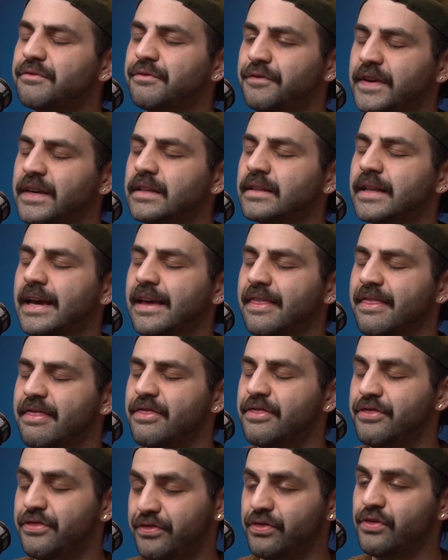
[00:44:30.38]
feel like
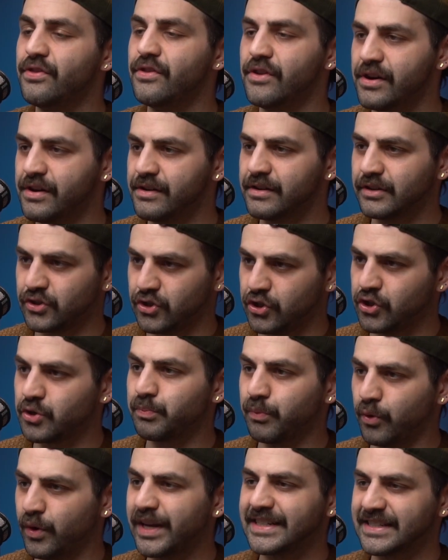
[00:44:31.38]
to your
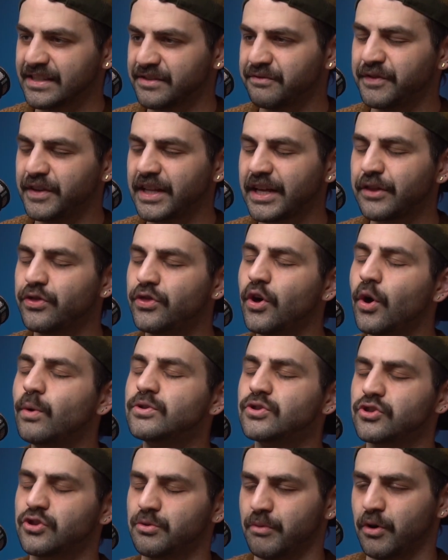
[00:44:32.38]
point, it doesn't feel like
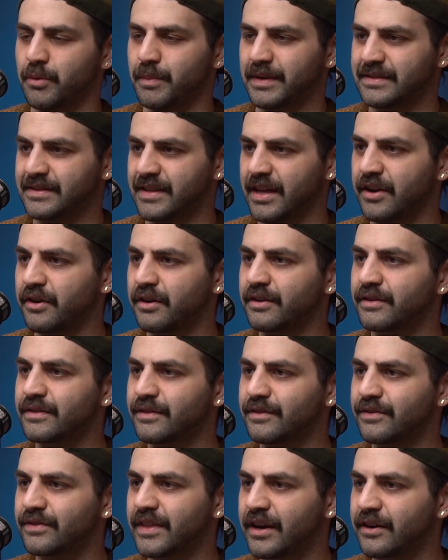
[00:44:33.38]
those are the moments that are
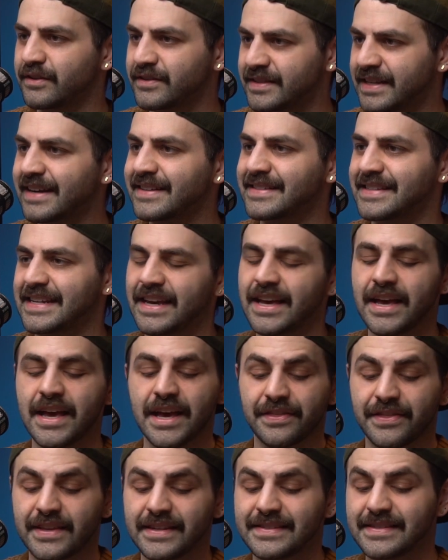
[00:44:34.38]
that are sexy. Right.
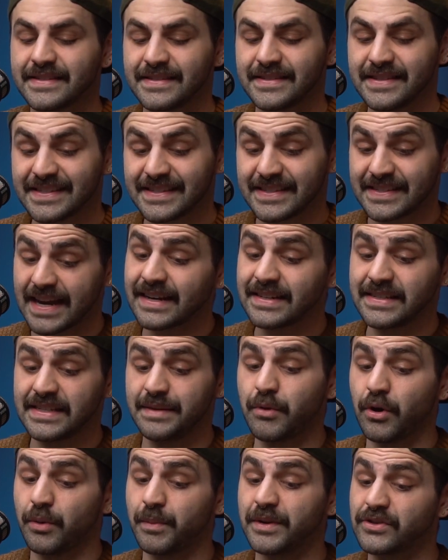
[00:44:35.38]
The the sexy
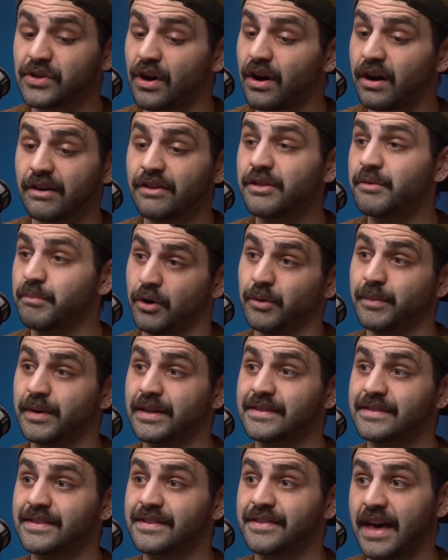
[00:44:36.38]
moments are the
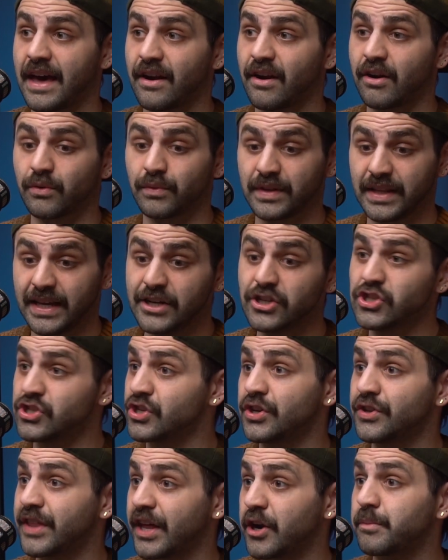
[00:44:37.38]
moments that are
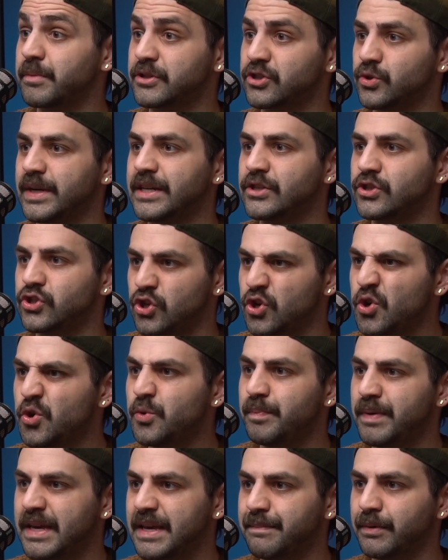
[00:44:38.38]
relational, that are between two
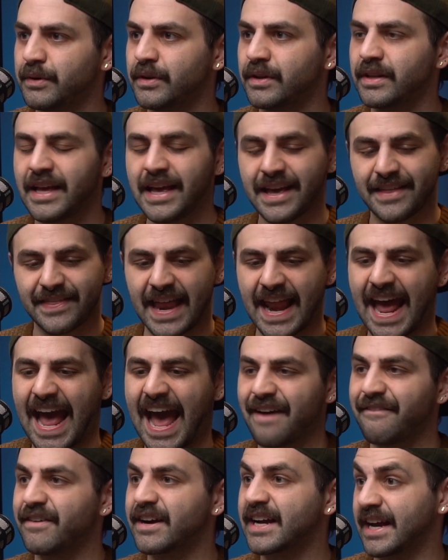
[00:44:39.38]
people that
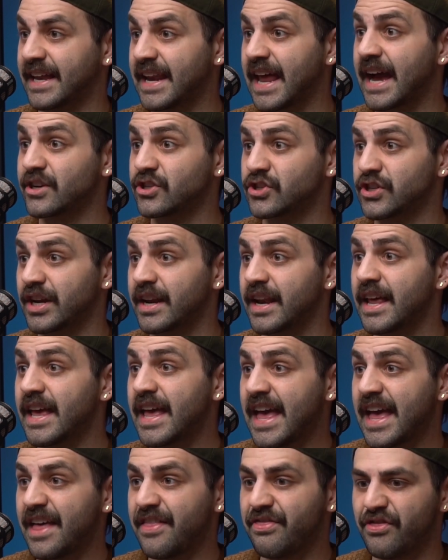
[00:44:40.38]
have a connection. Yeah.
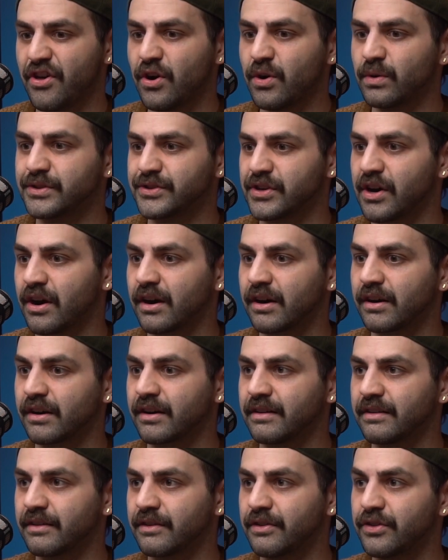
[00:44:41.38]
And those
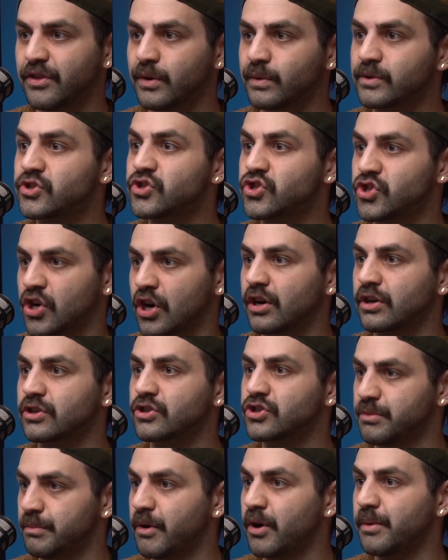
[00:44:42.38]
are those
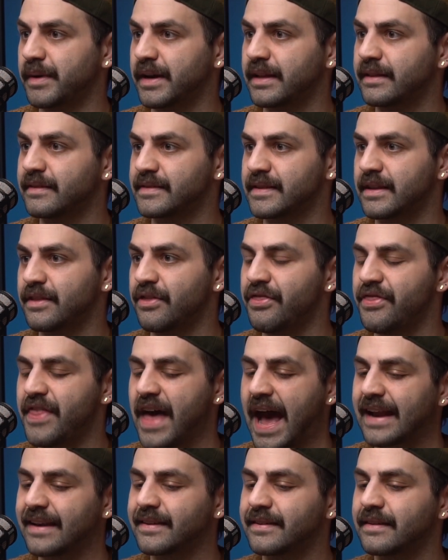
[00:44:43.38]
charged moments. And yes.
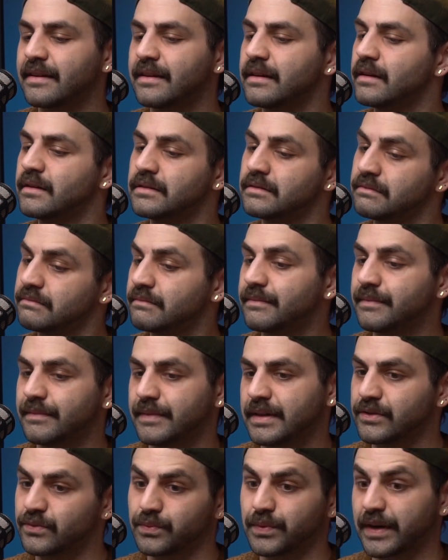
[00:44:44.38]
that
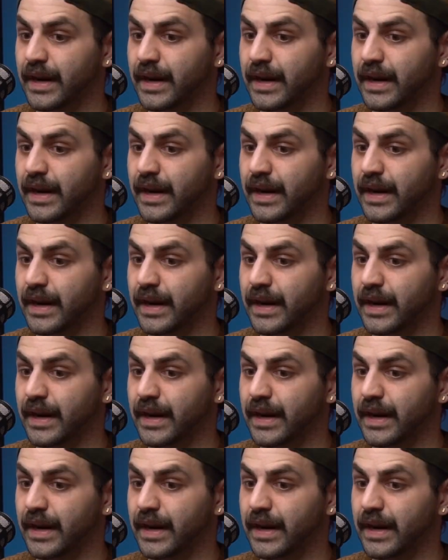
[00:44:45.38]
is what